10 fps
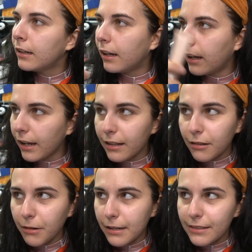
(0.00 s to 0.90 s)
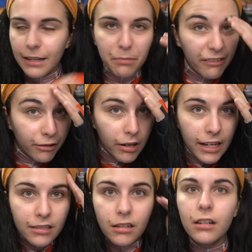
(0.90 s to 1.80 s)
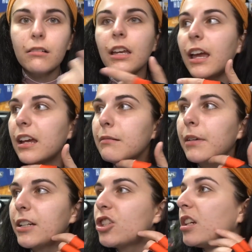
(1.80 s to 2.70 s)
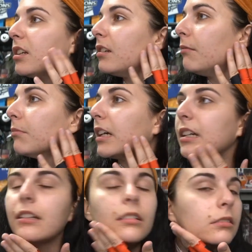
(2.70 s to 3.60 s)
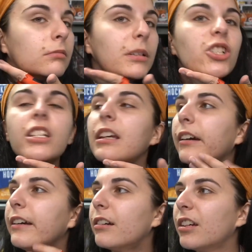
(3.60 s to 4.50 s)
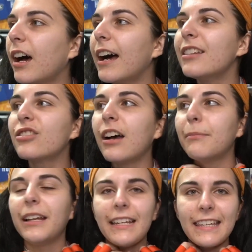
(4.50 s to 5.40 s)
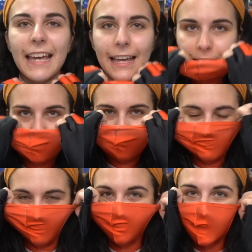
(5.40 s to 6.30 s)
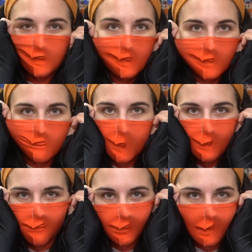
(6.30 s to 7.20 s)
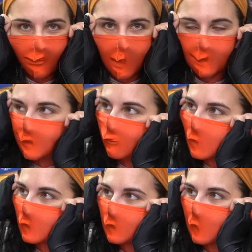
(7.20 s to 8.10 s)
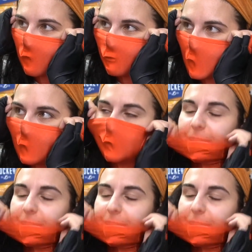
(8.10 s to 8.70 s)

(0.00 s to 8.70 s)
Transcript: Uh, otherwise, like, my forehead's looking okay, my chin and my, my cheek area are not, so I'm like, yes! It doesn't matter if I have acne because I have mask.